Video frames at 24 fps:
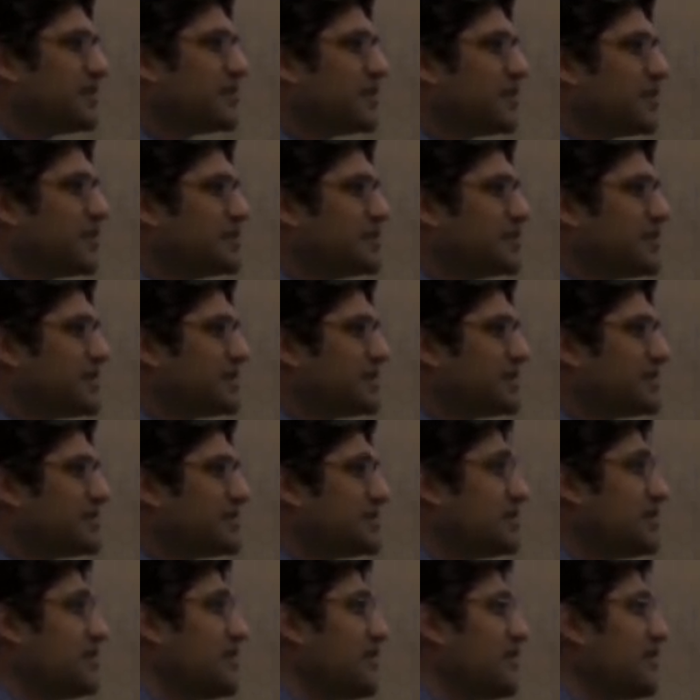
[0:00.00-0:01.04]
project, and
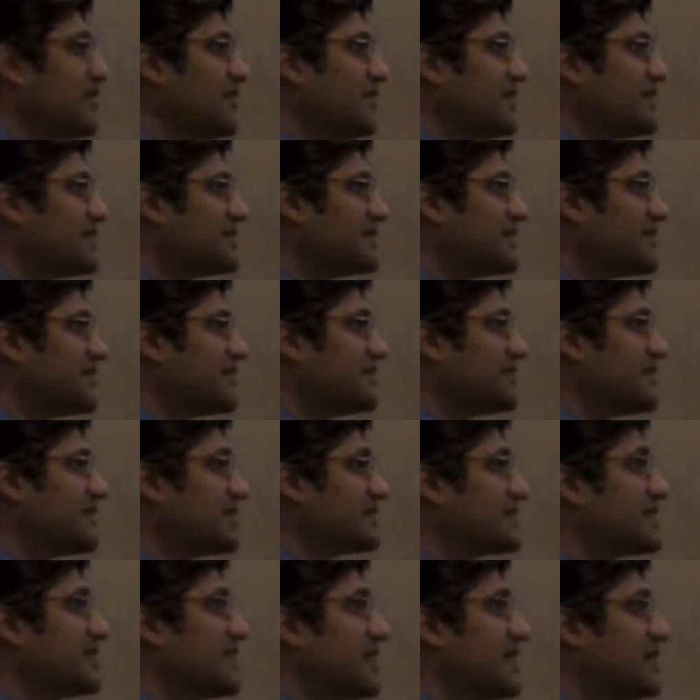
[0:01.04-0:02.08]
so all of that stuff
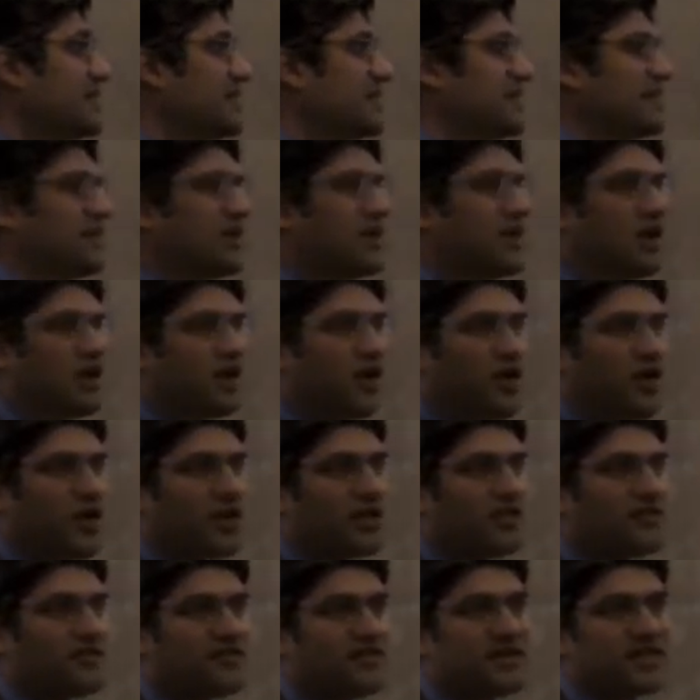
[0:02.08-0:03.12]
takes time, and
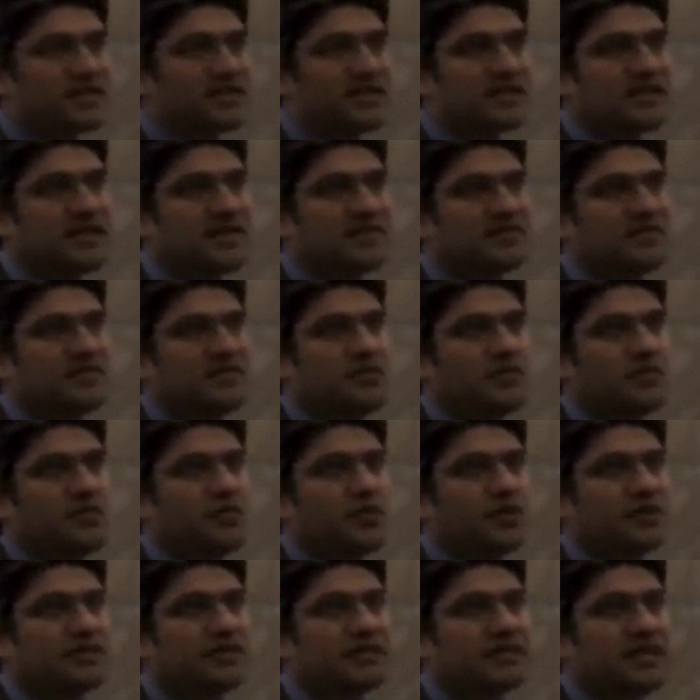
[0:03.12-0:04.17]
all of us have to
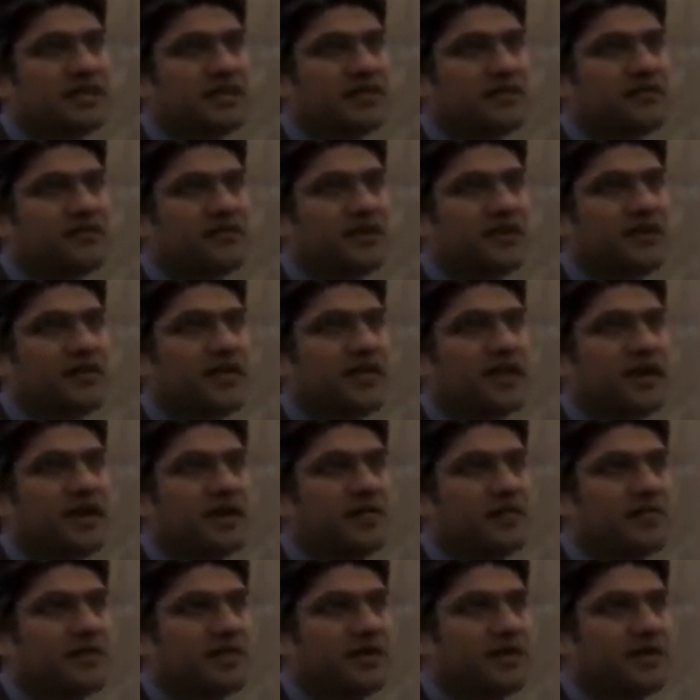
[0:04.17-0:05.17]
work together to figure that out.